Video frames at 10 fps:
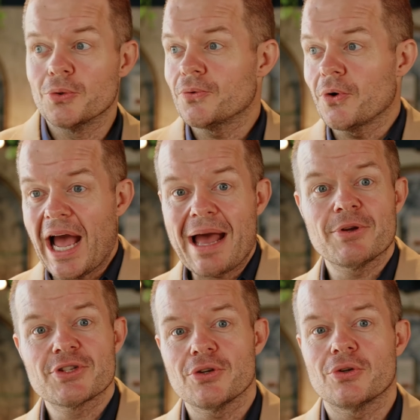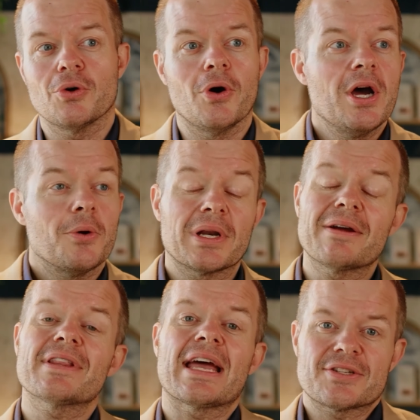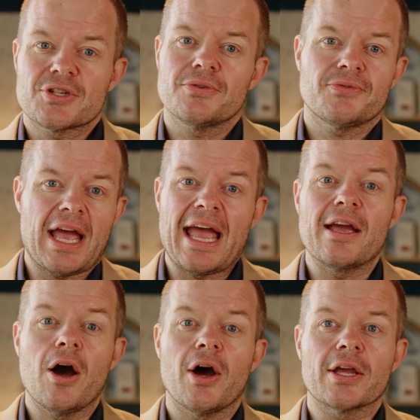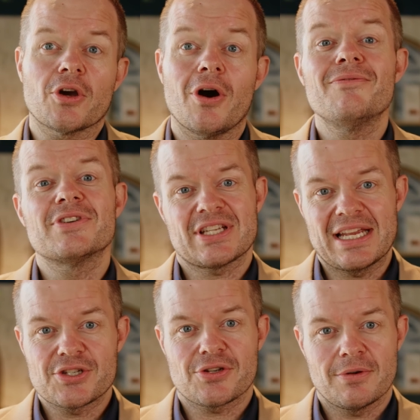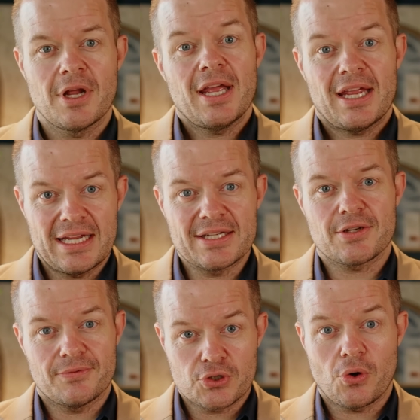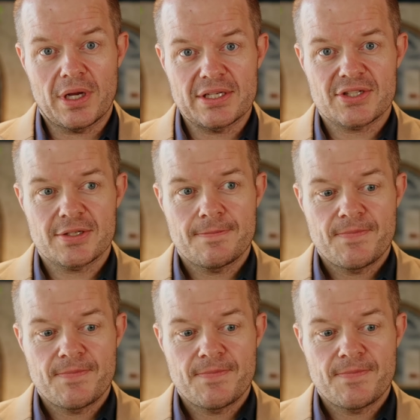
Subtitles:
for Amazon, or whatever that sort of AI conversation is of choice.